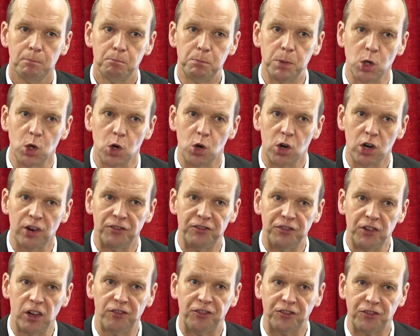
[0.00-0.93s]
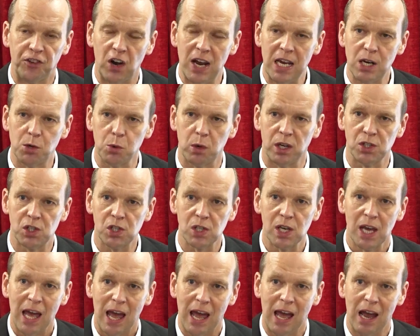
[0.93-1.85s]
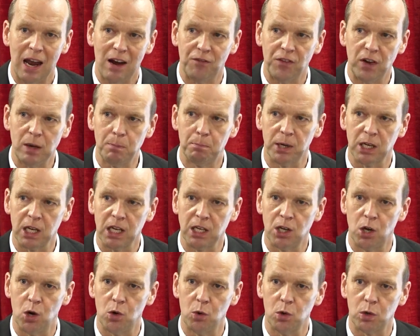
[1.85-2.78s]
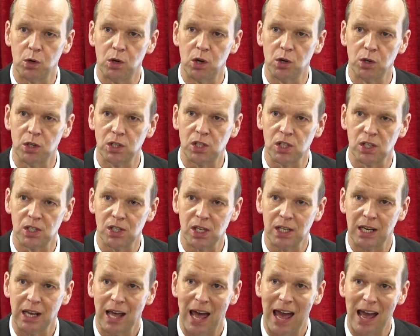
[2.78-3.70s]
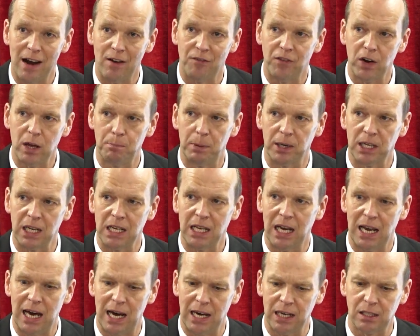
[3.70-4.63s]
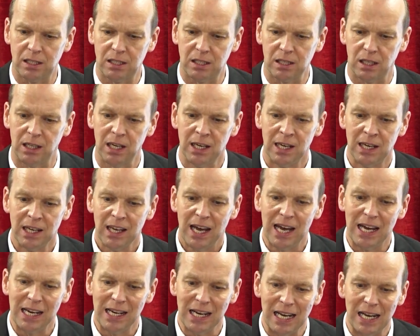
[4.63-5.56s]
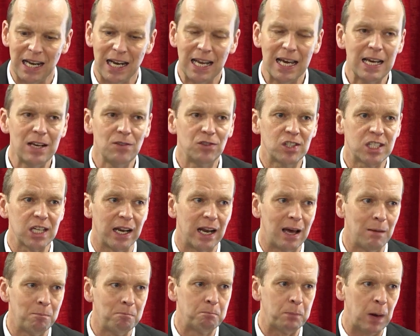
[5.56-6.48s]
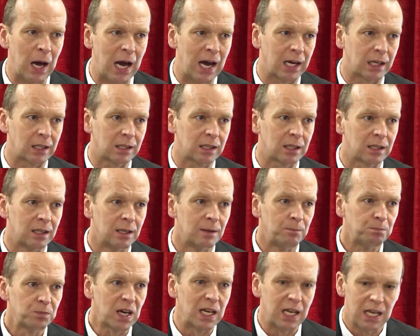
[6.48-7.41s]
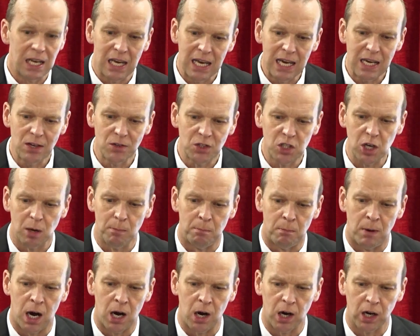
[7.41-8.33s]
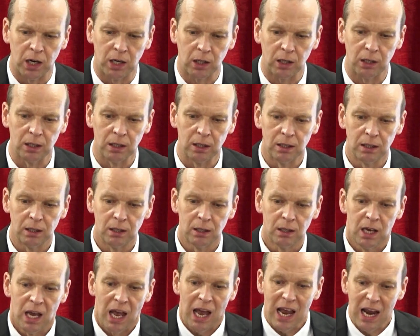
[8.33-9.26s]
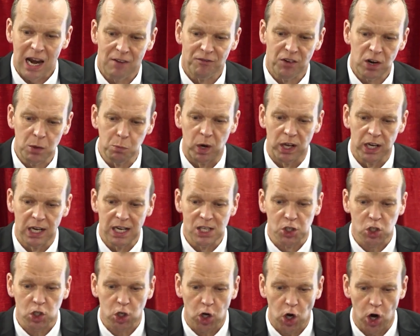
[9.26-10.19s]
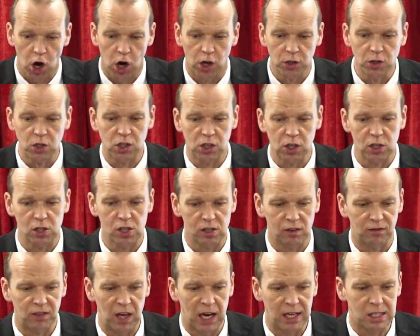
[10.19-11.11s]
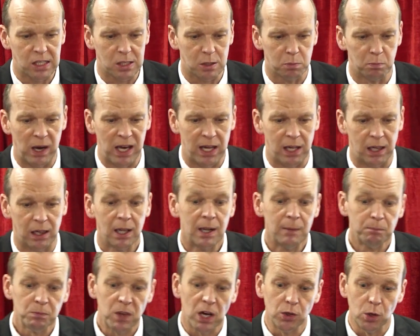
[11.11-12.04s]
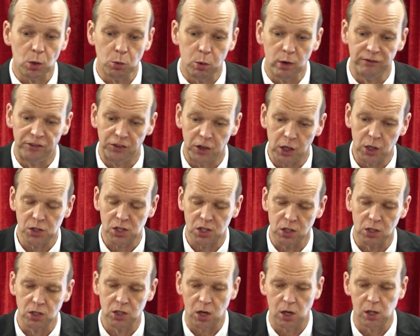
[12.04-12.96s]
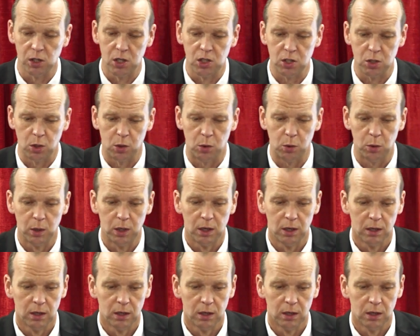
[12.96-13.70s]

beautiful fragrance, Everybody no- notices it, everybody likes it. It leaves an impact, it leaves a mark. Everyone is conscious of that smell, and the reverse is also